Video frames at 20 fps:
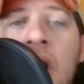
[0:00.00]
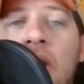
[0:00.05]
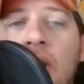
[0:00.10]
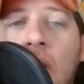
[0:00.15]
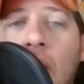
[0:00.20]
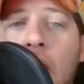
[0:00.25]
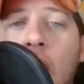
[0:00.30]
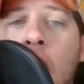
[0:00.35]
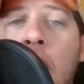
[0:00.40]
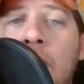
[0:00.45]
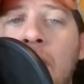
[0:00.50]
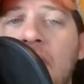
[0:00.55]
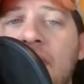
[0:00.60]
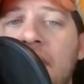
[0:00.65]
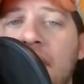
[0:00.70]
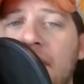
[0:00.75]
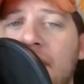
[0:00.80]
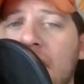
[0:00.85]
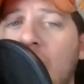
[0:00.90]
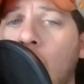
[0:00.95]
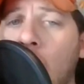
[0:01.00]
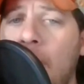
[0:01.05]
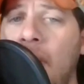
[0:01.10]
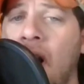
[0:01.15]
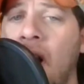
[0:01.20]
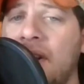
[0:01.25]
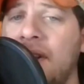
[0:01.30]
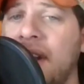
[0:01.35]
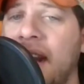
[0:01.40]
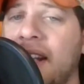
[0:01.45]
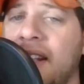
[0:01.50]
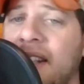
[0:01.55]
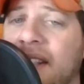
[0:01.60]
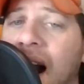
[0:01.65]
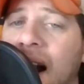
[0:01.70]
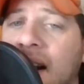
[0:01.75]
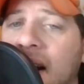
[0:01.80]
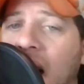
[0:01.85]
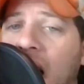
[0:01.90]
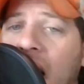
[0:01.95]
Go to
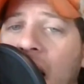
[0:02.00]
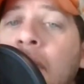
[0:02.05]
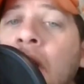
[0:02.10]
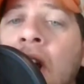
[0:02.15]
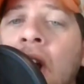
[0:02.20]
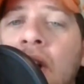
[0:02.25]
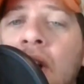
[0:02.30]
omahasteaks.com,